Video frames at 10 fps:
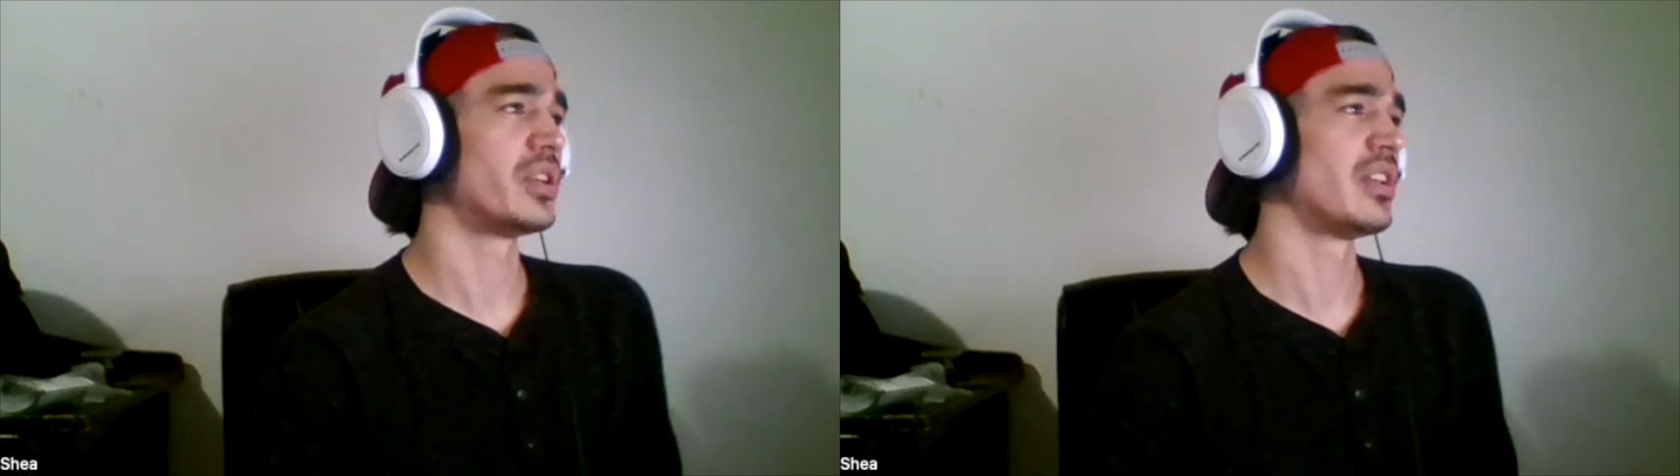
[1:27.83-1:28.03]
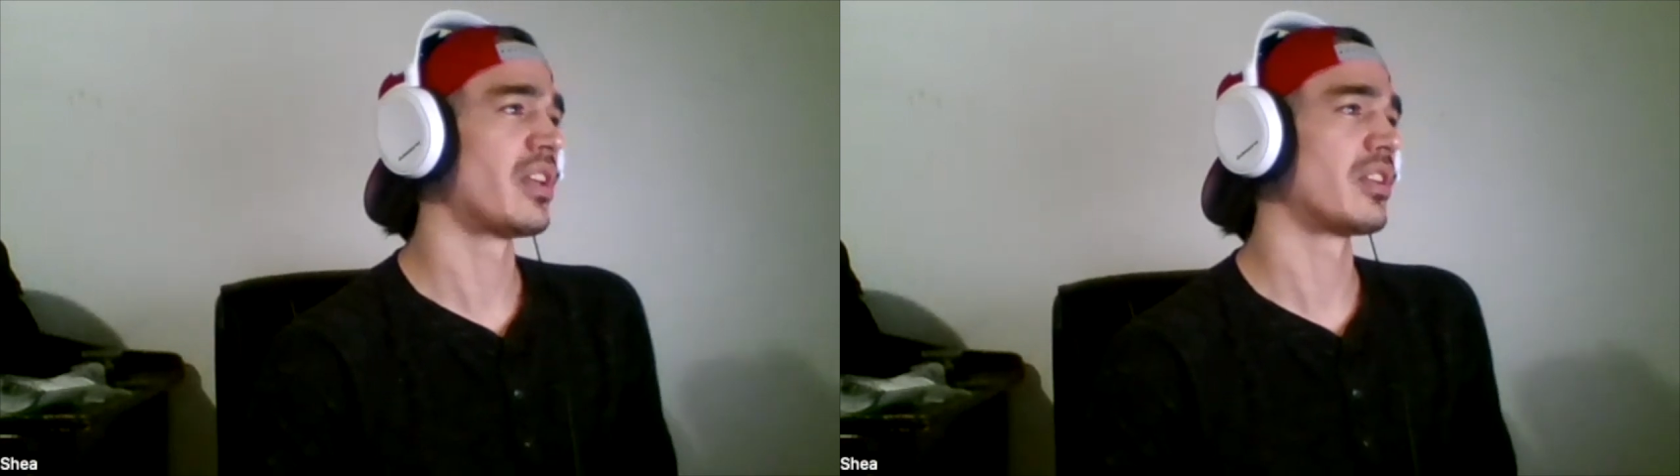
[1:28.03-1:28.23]

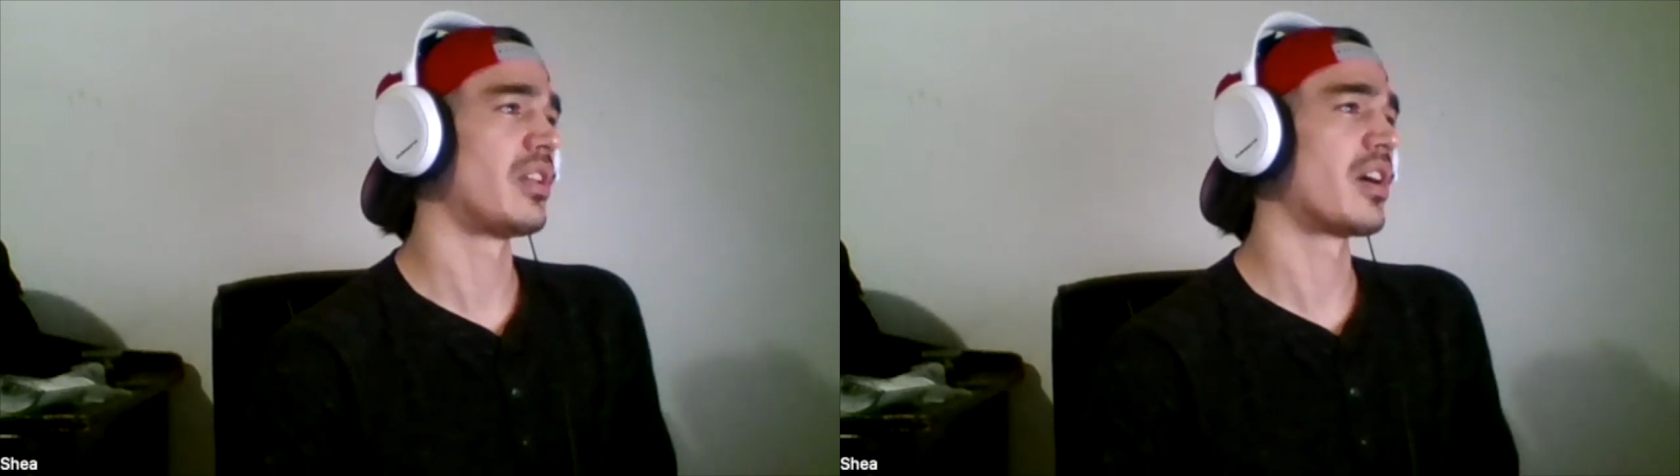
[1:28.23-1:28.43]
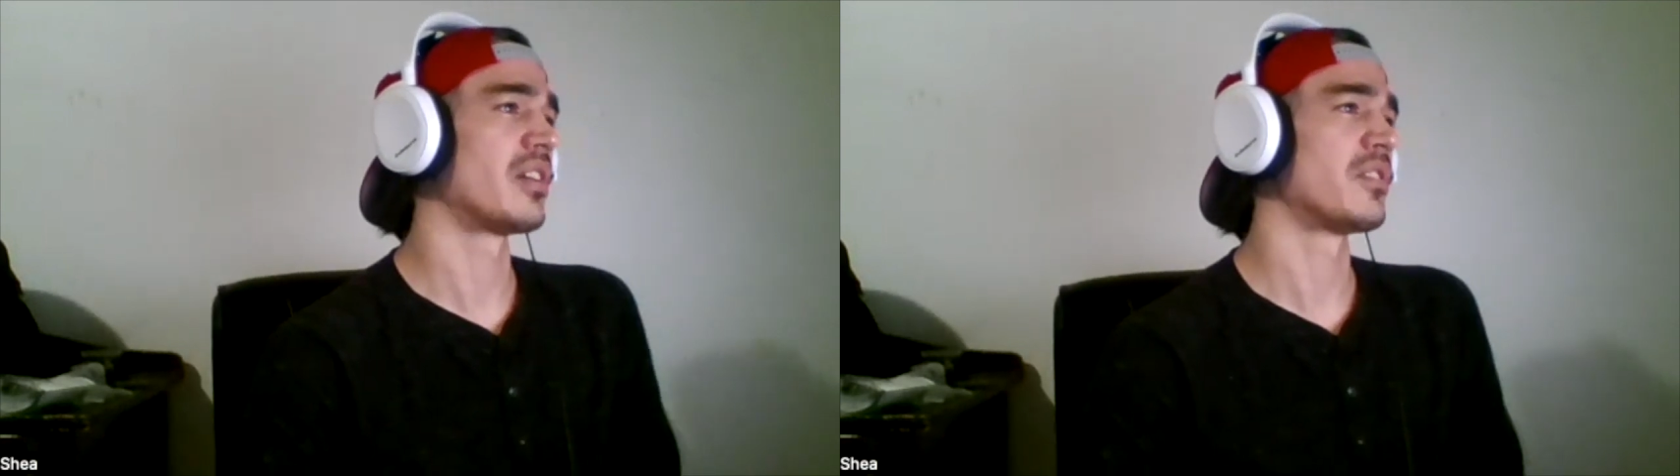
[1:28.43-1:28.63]
another
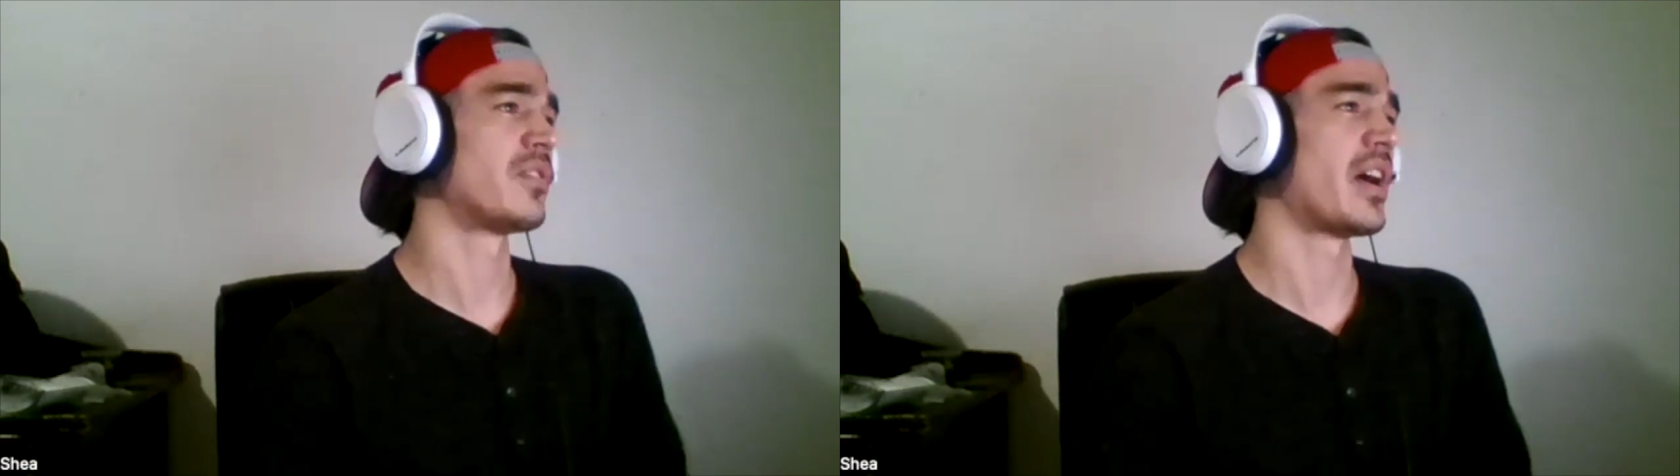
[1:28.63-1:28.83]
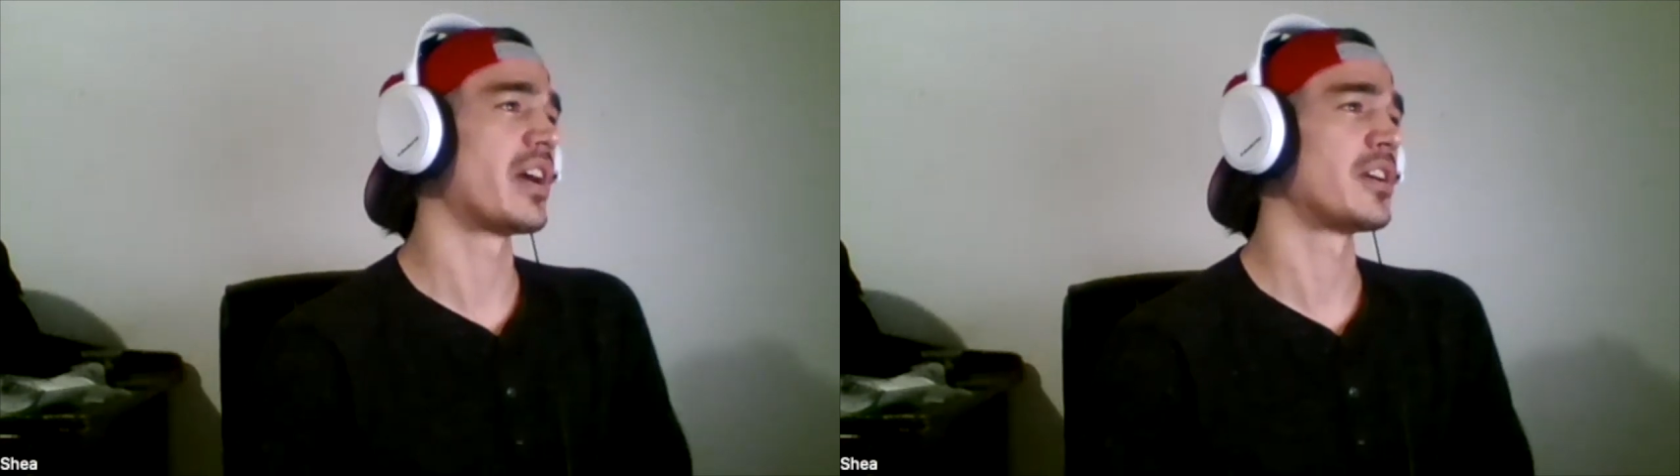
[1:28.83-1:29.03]
log in the
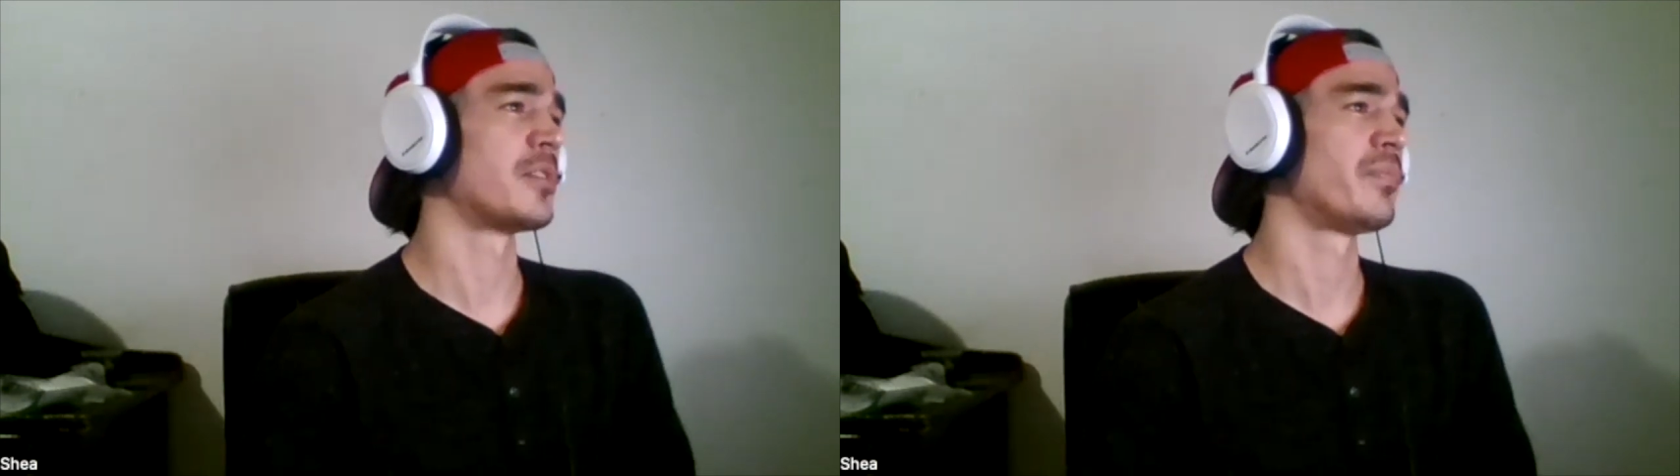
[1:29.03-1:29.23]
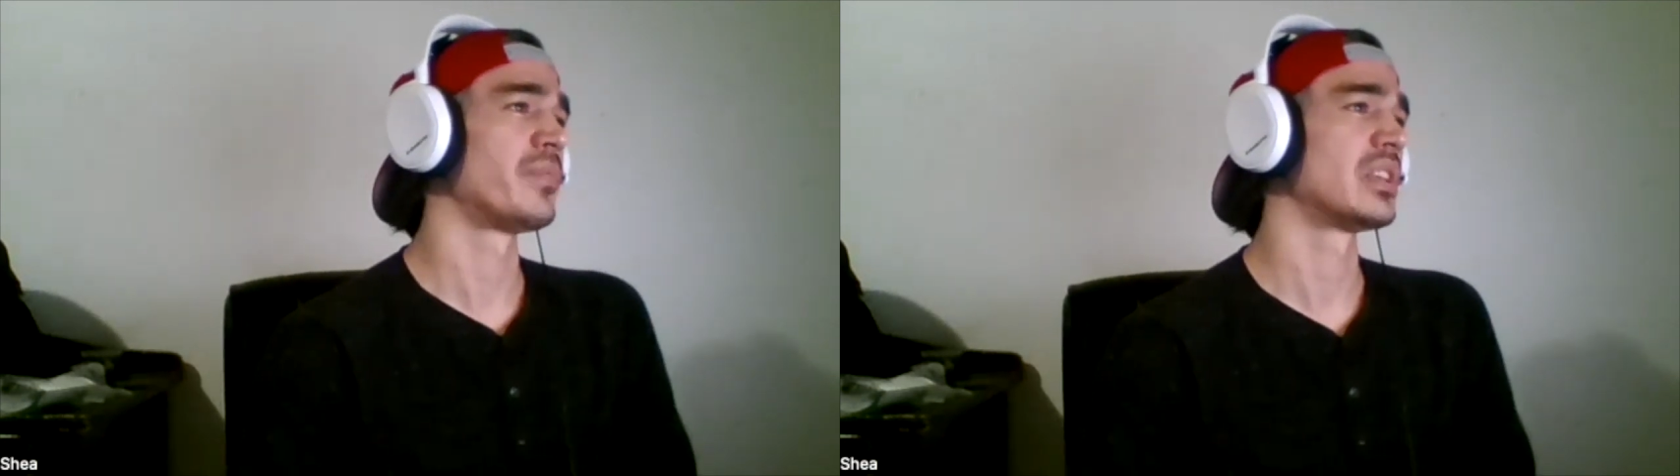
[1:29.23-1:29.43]
fire,